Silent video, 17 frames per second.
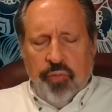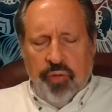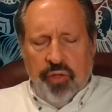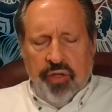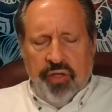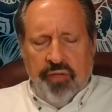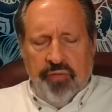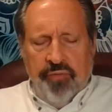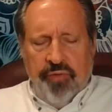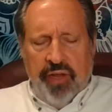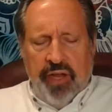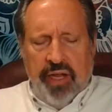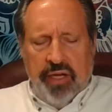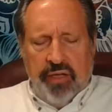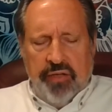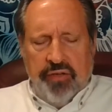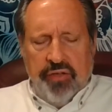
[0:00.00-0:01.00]
will in
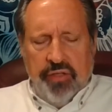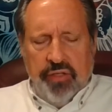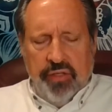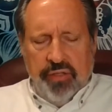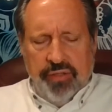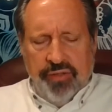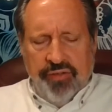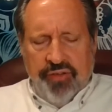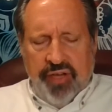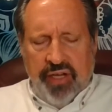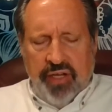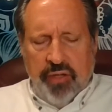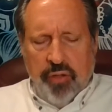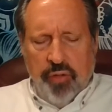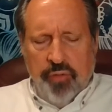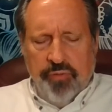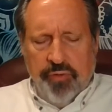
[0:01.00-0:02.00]
fact take
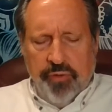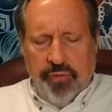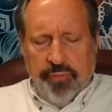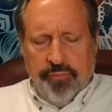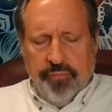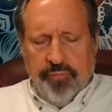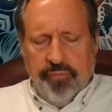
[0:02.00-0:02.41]
over.